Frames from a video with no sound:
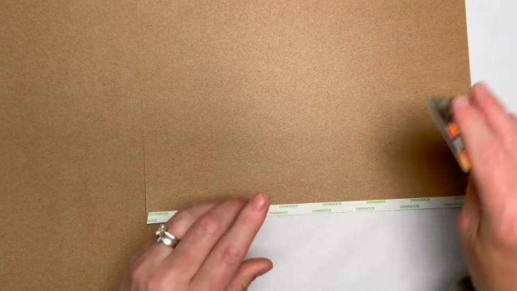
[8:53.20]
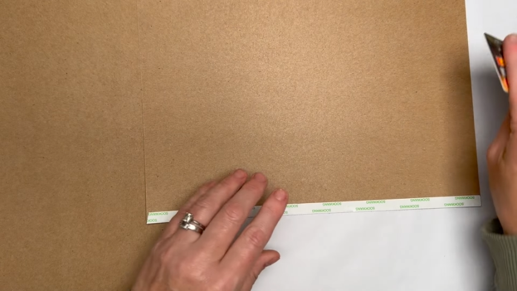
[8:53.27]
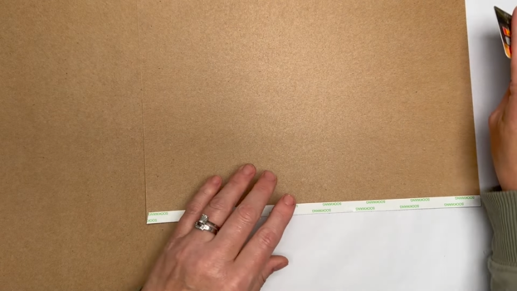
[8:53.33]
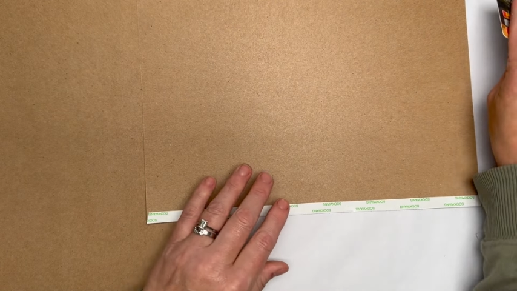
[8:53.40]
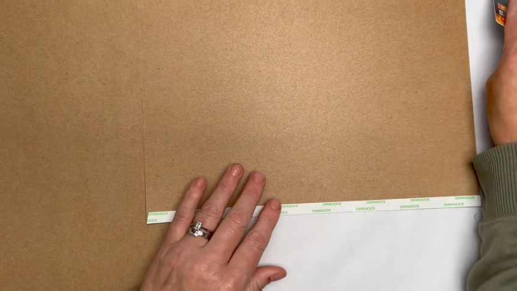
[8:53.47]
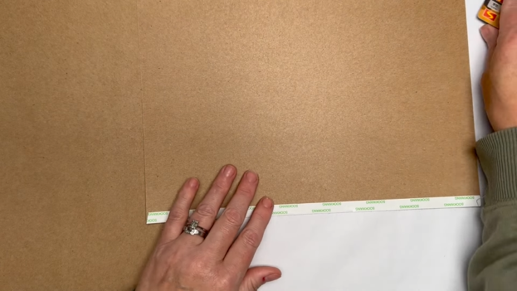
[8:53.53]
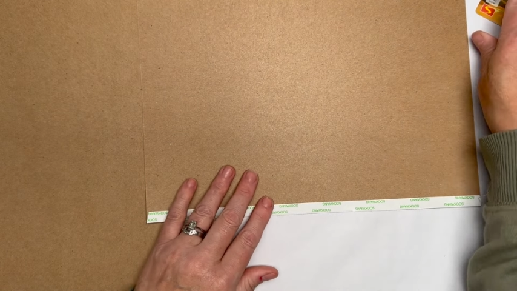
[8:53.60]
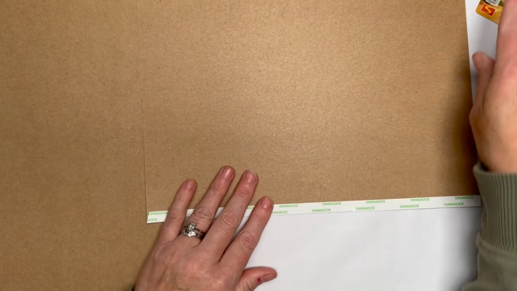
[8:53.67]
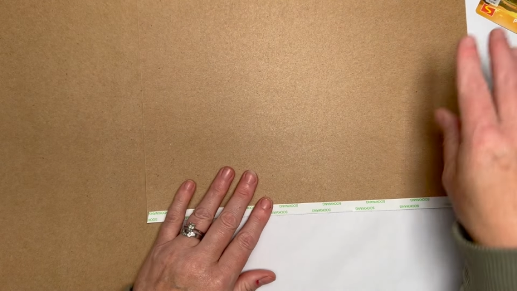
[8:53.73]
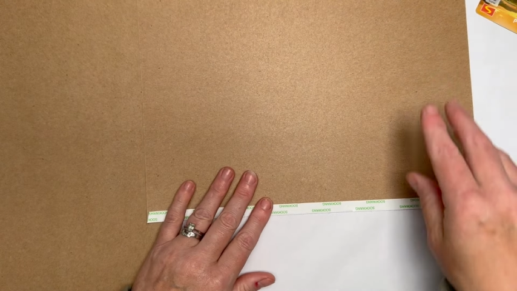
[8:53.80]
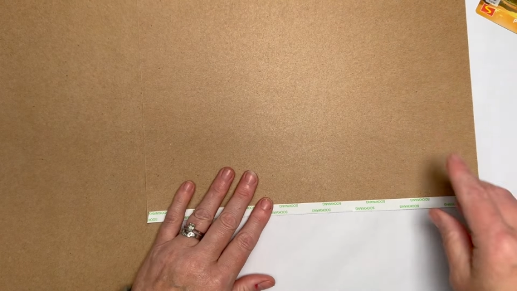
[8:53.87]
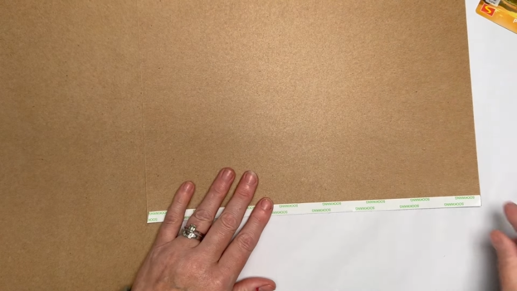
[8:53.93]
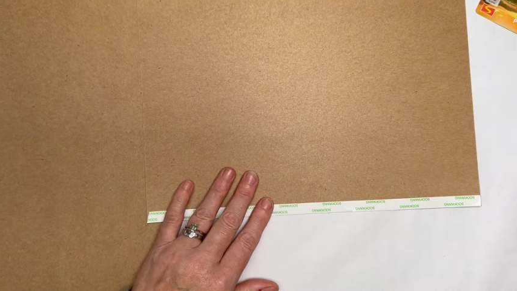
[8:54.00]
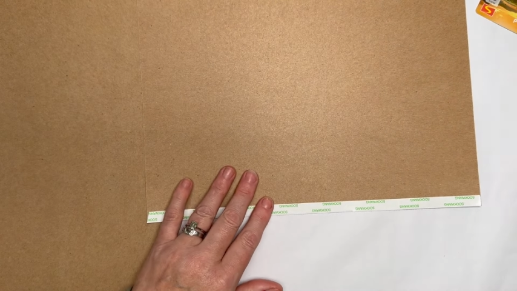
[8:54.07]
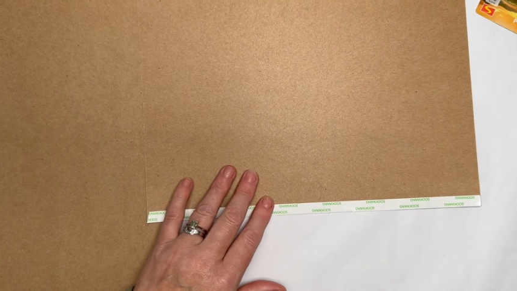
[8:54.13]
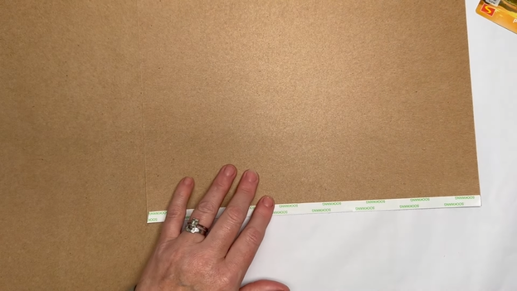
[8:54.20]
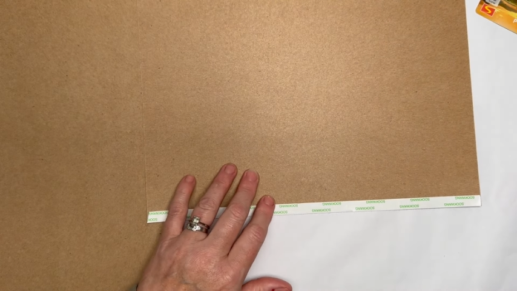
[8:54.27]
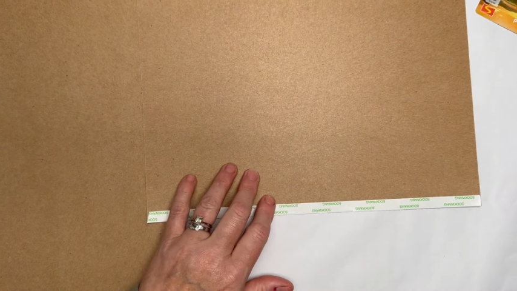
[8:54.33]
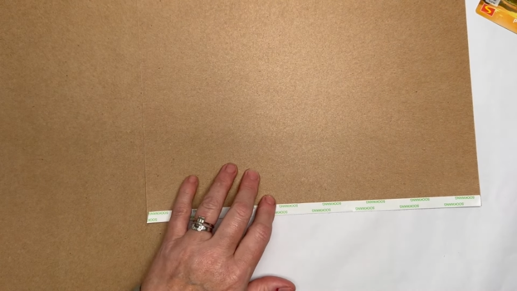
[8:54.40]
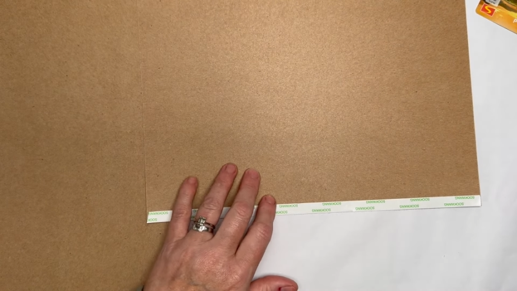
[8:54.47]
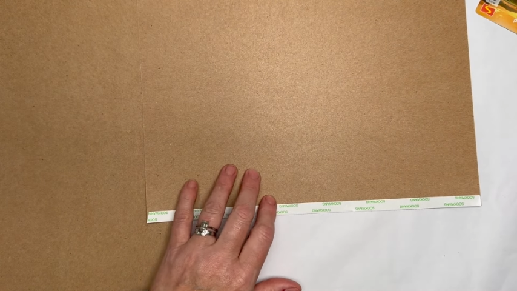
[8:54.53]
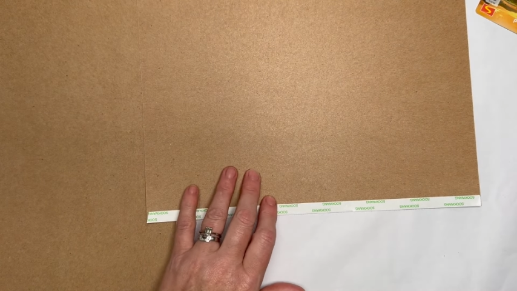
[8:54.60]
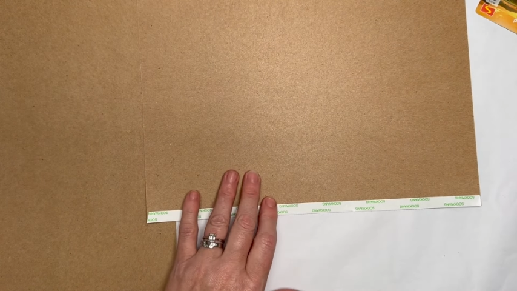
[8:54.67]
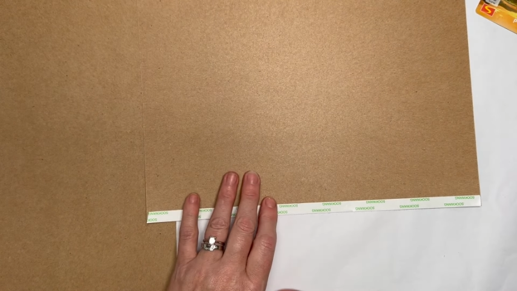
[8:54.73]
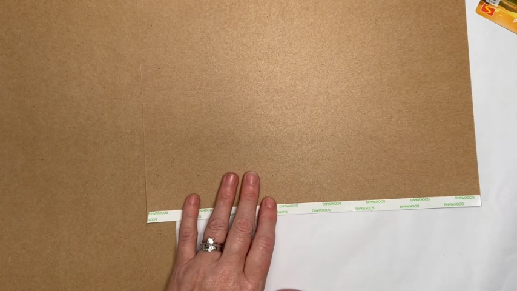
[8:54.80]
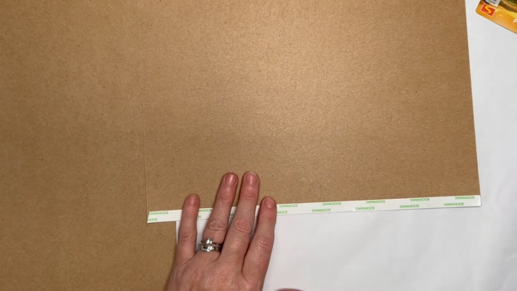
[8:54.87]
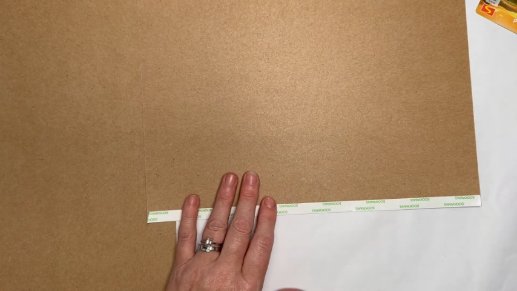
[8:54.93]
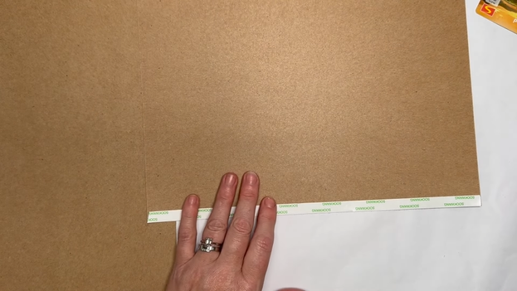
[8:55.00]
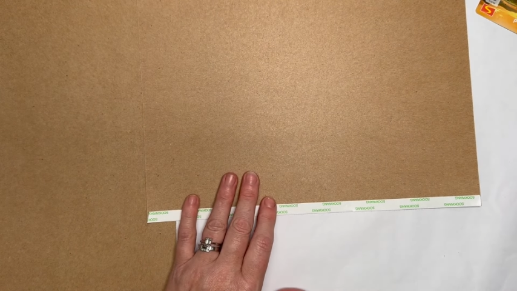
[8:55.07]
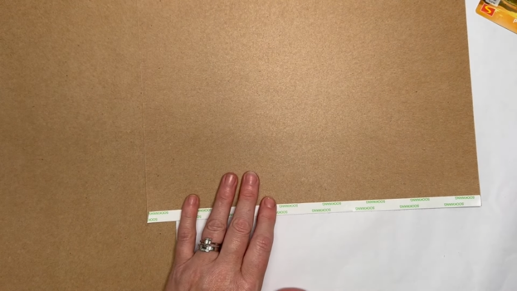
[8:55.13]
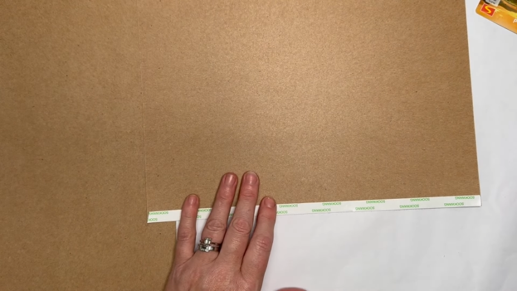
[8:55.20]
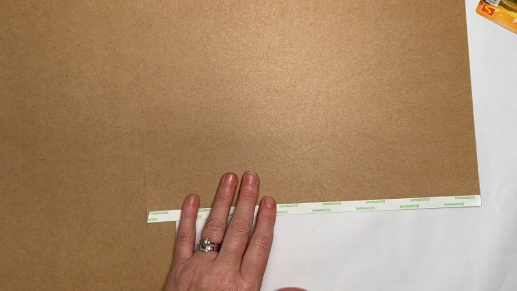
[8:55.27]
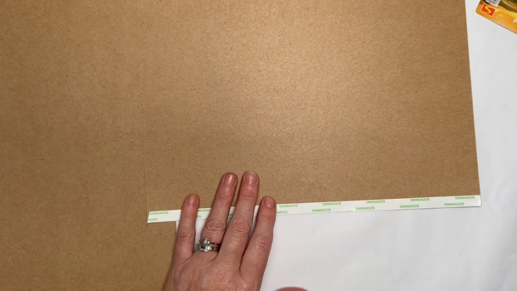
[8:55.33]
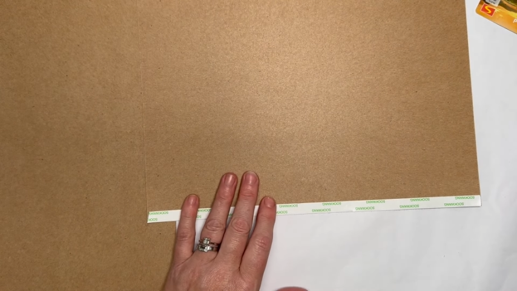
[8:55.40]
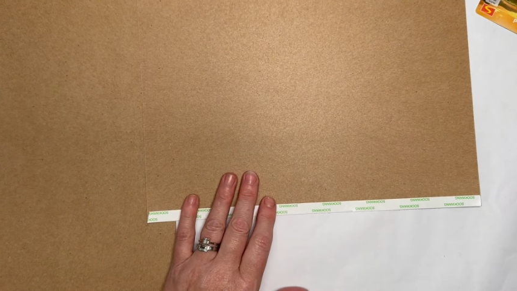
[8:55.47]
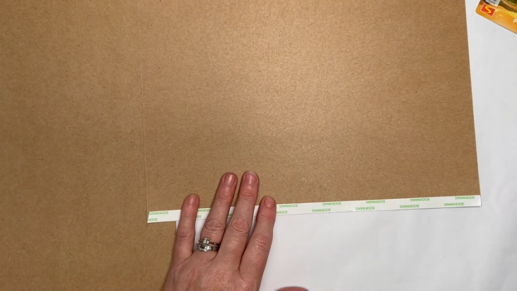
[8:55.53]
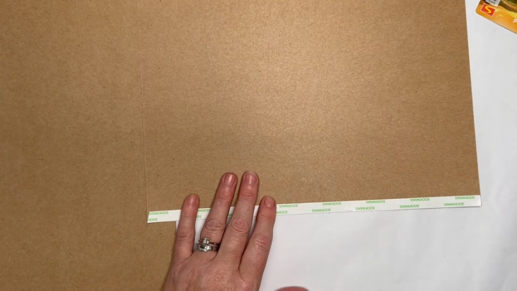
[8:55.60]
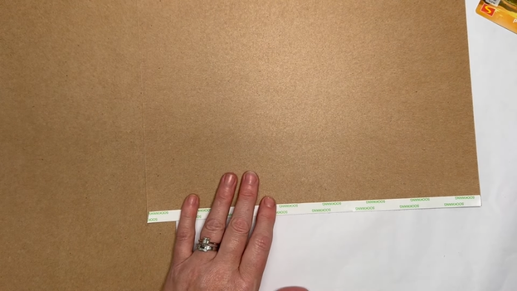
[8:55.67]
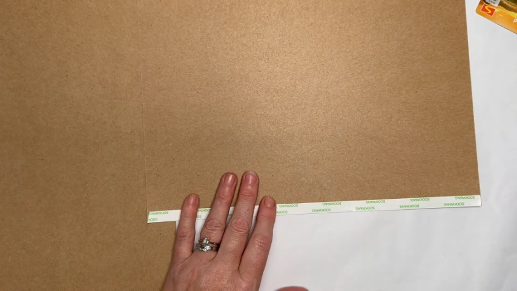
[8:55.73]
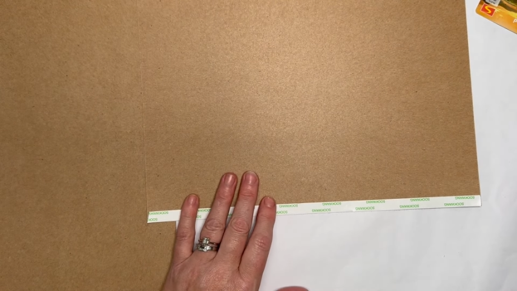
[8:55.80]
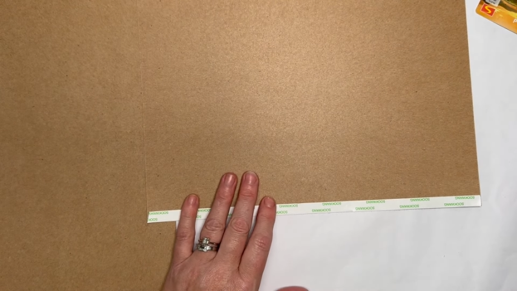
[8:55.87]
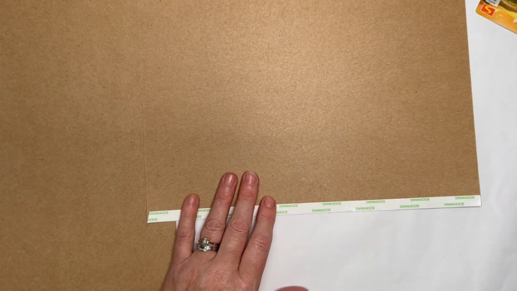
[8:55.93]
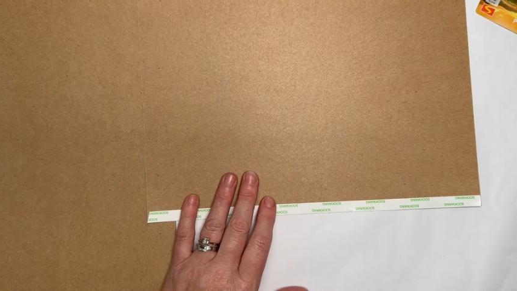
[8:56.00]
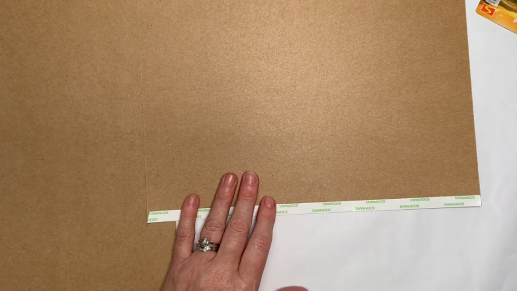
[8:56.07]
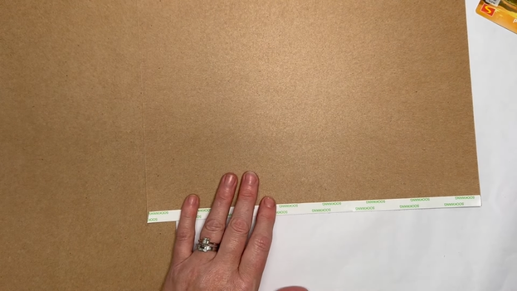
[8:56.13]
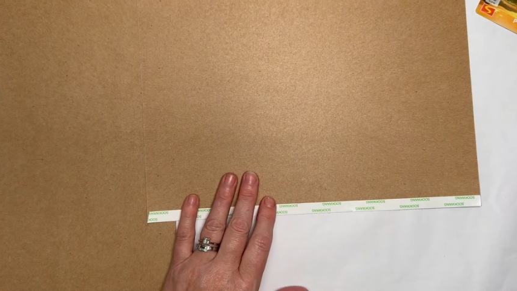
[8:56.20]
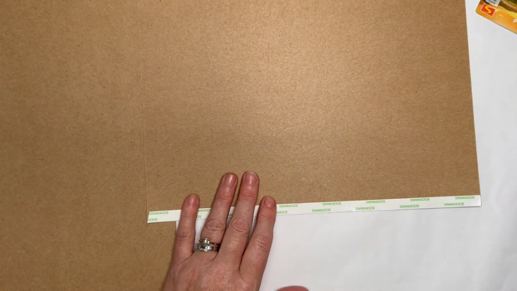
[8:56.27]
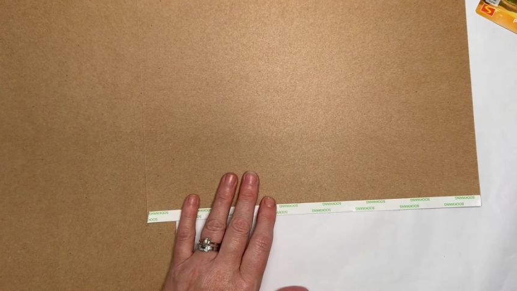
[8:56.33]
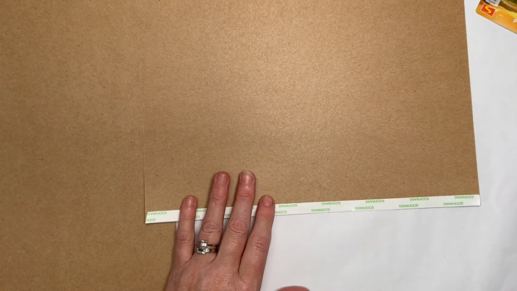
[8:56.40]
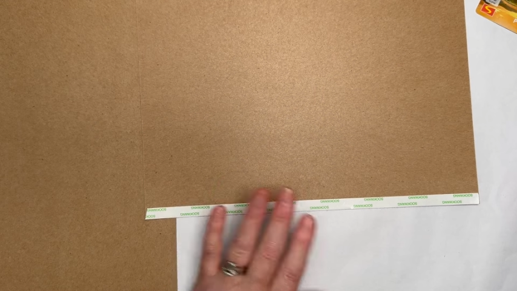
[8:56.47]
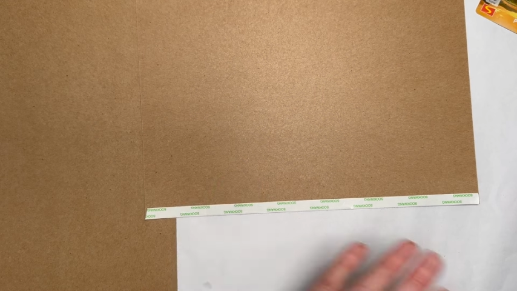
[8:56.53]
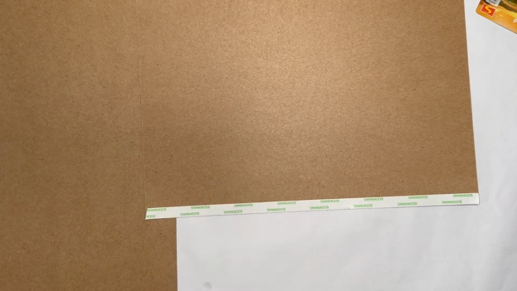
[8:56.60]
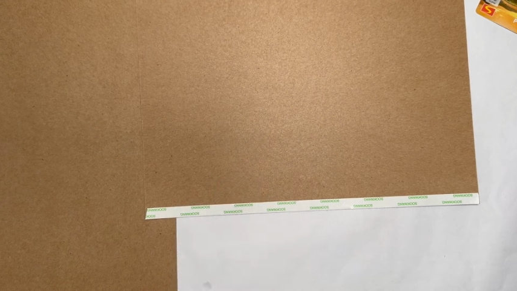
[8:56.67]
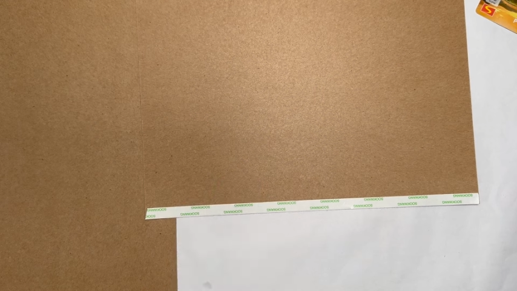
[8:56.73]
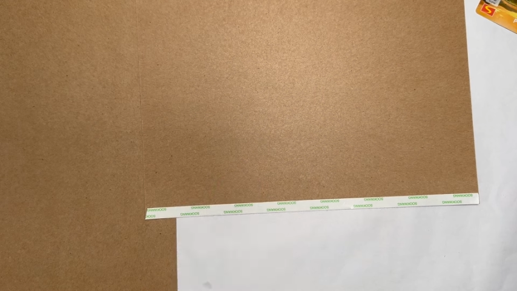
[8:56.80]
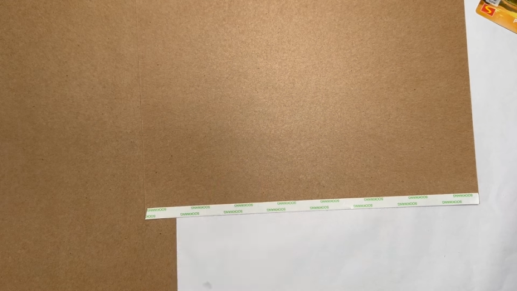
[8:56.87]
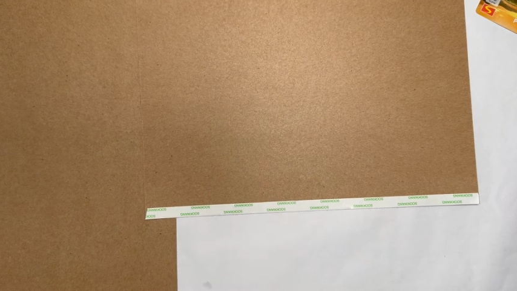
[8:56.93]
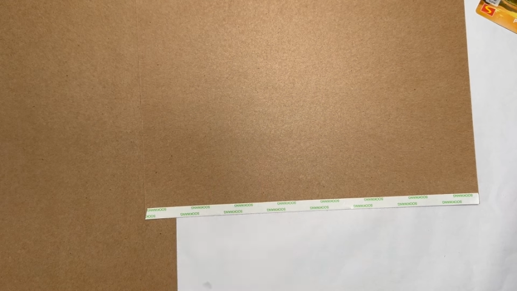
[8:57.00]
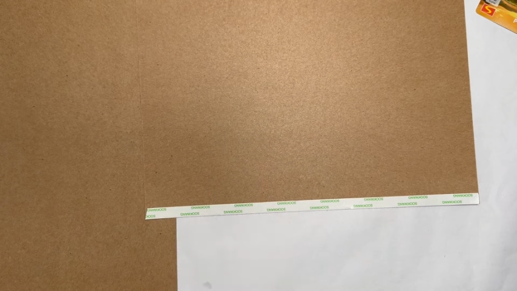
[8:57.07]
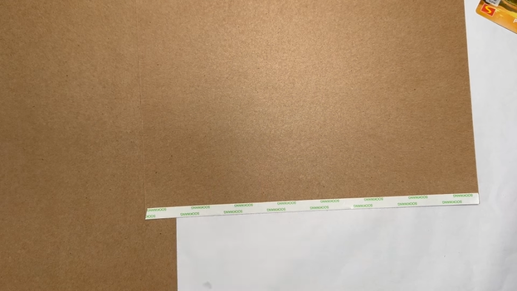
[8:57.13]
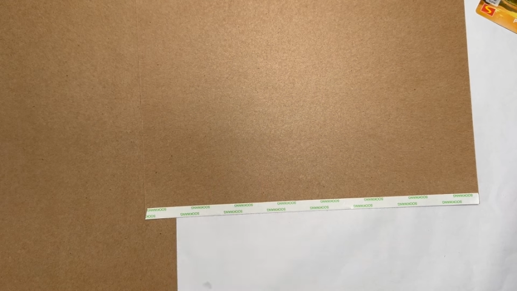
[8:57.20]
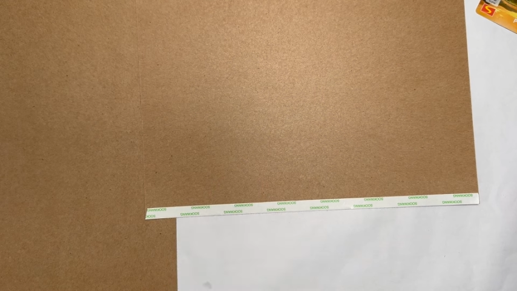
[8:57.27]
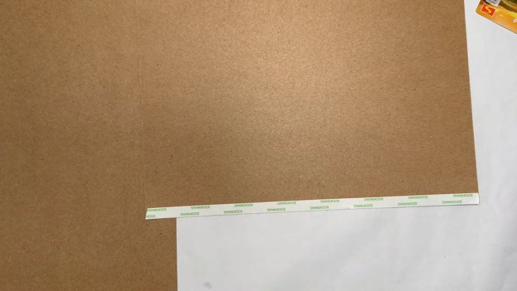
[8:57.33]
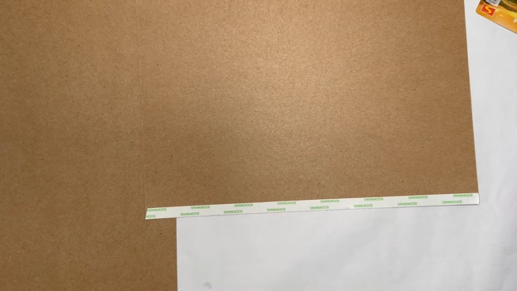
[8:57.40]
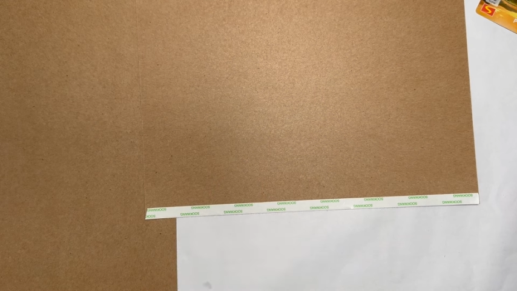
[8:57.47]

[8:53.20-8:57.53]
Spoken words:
(no speaker visible)